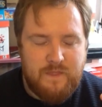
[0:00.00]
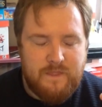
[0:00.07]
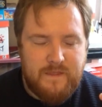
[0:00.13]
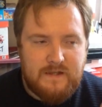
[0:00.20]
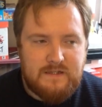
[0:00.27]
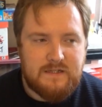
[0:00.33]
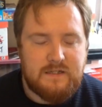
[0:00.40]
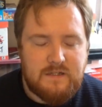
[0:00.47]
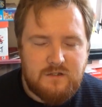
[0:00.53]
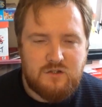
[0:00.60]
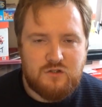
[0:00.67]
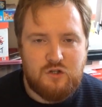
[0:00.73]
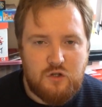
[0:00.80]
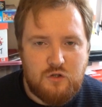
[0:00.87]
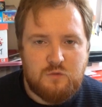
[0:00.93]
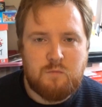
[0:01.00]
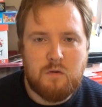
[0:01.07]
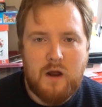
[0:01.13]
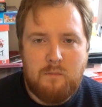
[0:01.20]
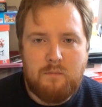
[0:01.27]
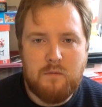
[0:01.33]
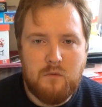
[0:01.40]
They didn't use
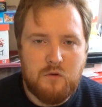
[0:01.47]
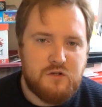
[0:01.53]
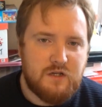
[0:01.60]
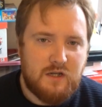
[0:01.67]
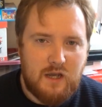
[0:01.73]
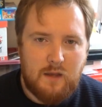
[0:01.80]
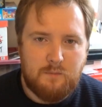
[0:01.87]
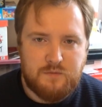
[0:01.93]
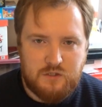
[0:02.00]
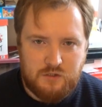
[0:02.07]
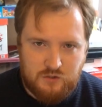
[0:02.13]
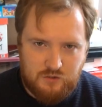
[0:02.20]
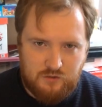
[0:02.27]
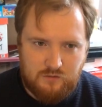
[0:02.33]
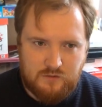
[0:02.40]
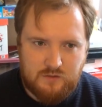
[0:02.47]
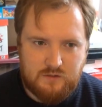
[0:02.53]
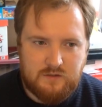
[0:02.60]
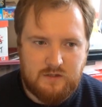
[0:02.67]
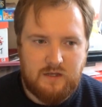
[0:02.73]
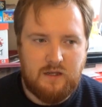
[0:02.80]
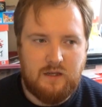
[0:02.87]
proper motion capture
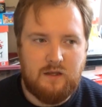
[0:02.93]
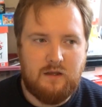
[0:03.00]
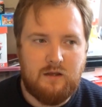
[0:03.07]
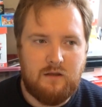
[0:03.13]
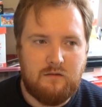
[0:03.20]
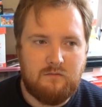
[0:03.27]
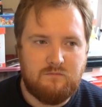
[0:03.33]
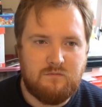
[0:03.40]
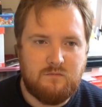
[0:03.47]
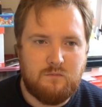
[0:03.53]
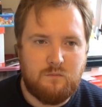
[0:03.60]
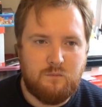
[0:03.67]
suits. They